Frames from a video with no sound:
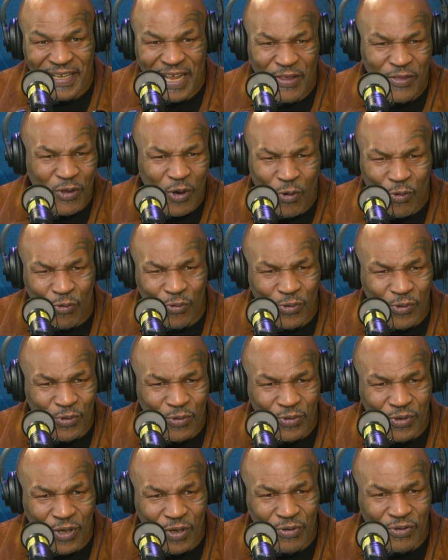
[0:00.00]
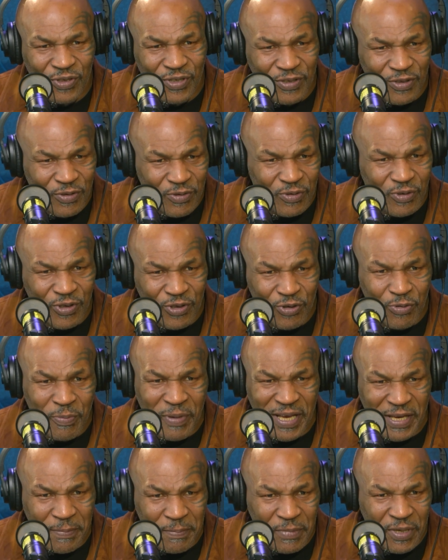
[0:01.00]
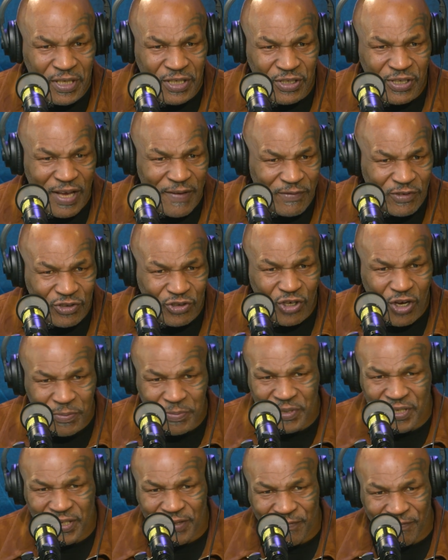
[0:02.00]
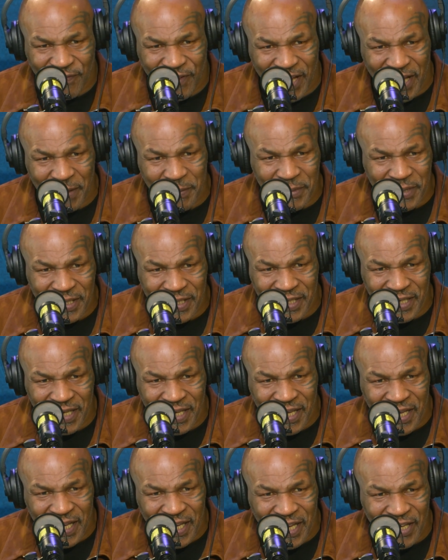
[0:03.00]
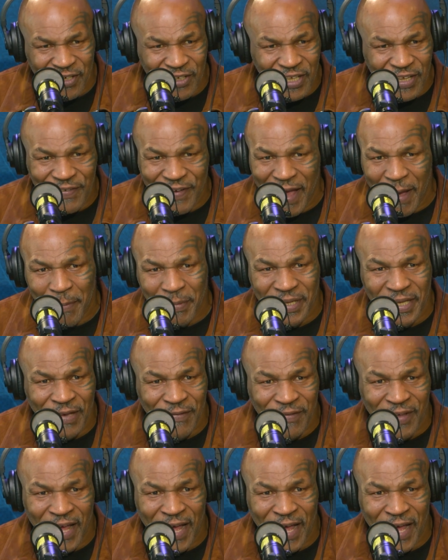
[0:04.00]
That's old school, though. You make money, you have a job, you get a family, and you live happily ever